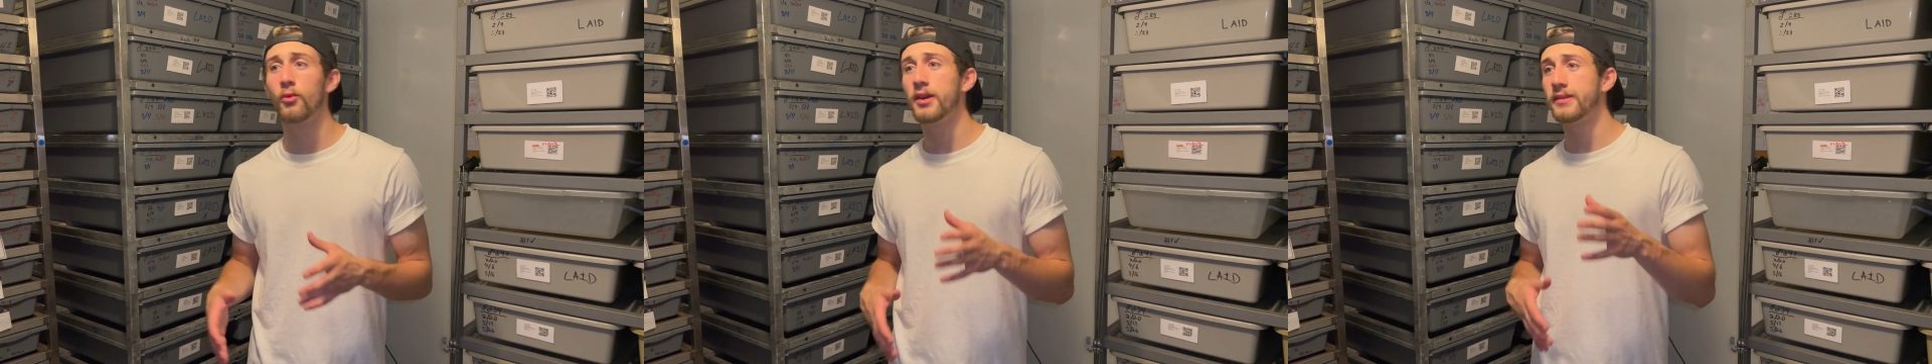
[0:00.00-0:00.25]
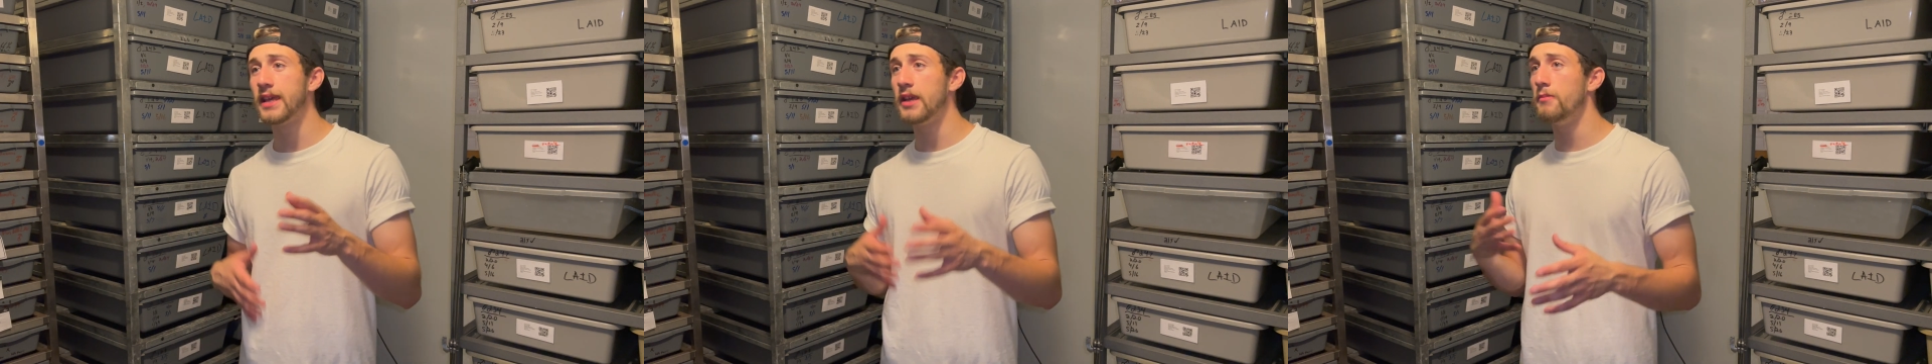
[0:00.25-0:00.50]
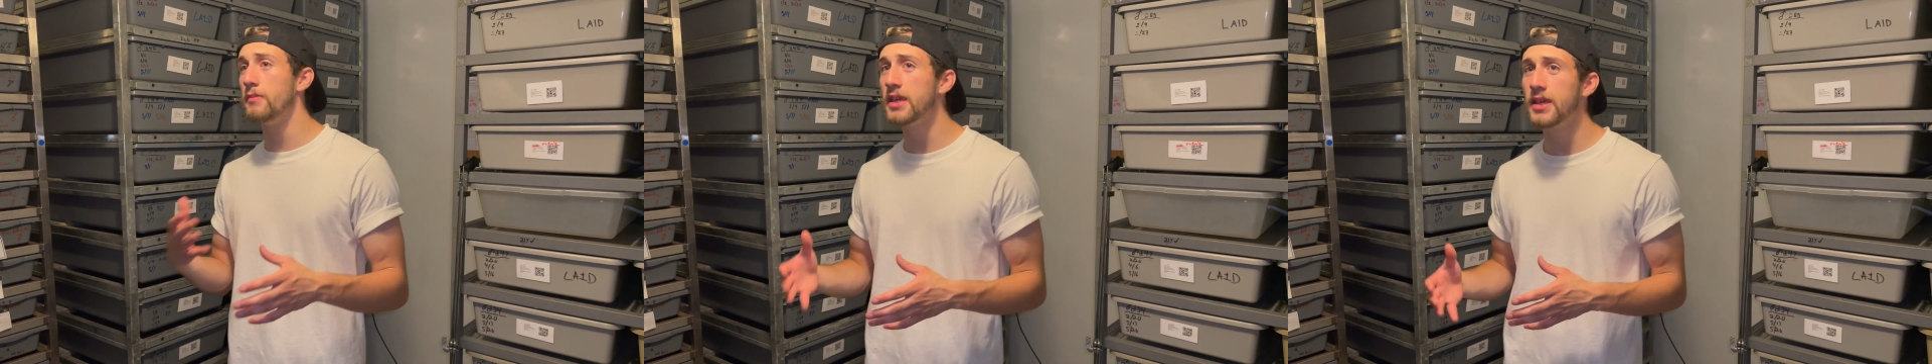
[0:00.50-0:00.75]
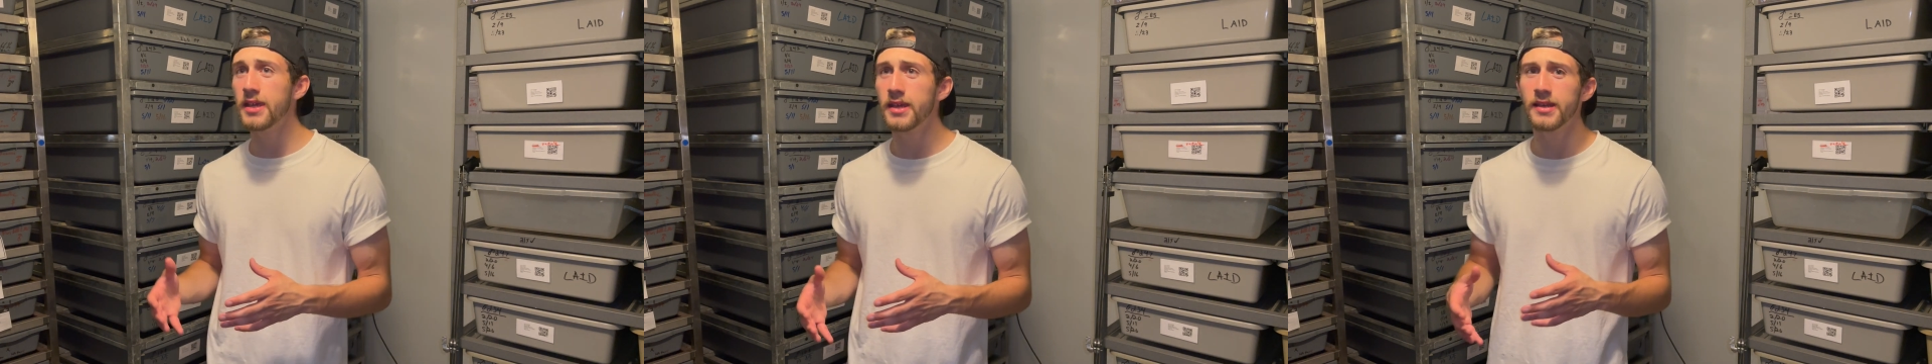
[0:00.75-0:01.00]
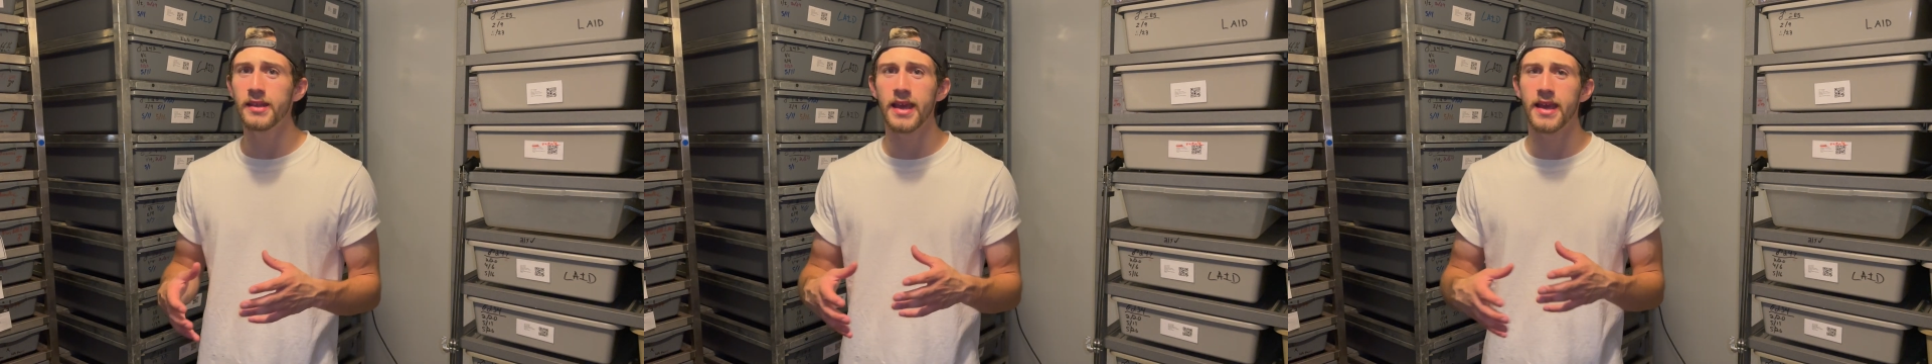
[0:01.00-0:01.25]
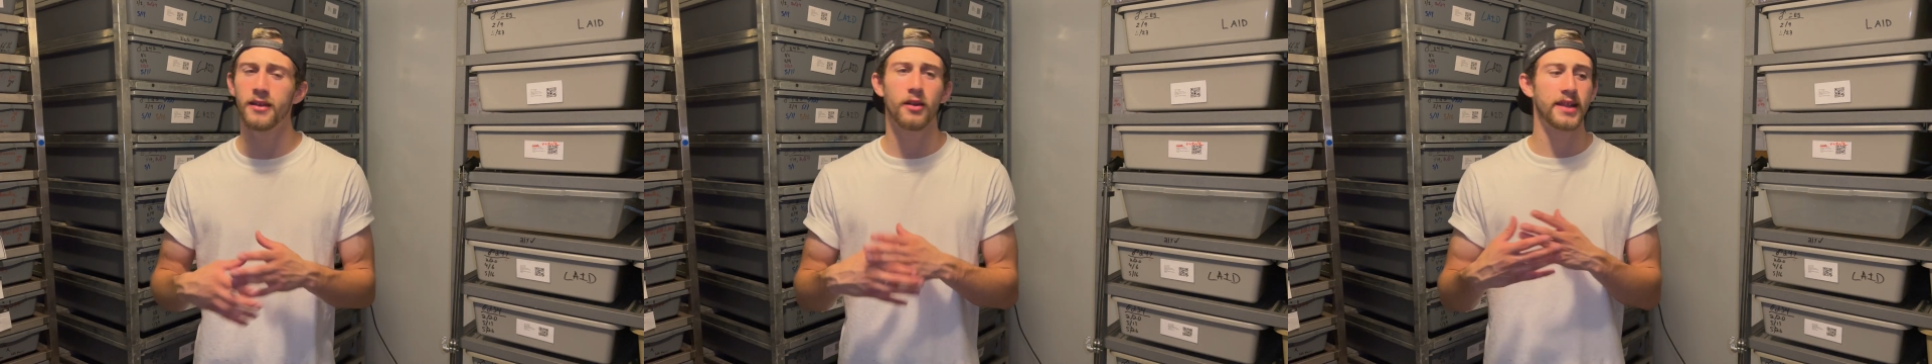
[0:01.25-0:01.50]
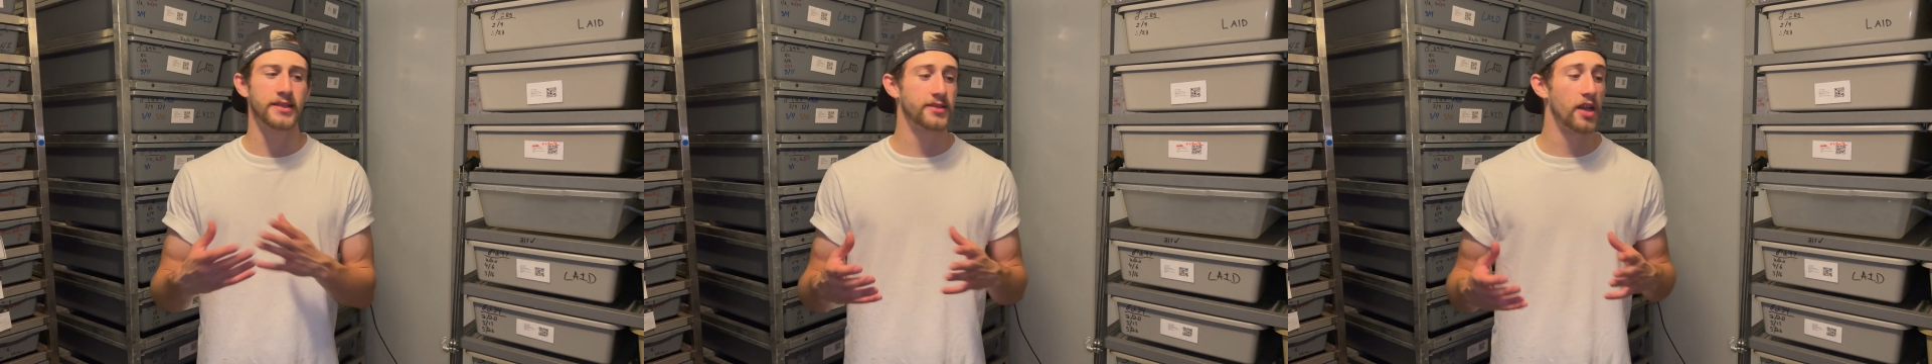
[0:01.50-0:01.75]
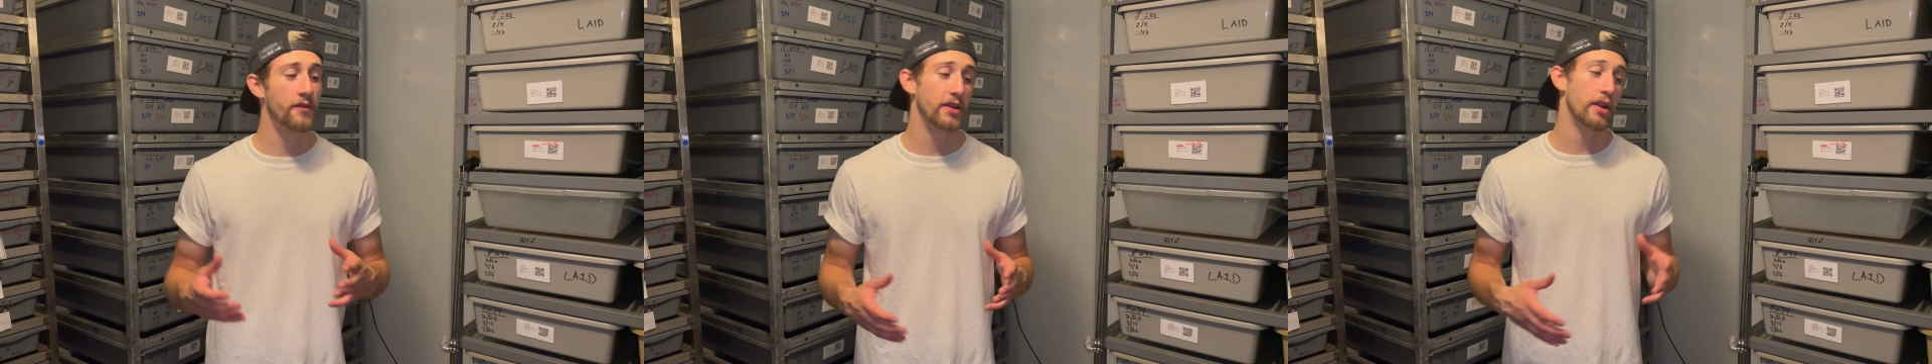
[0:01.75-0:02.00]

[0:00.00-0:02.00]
what they mean, and all that stuff.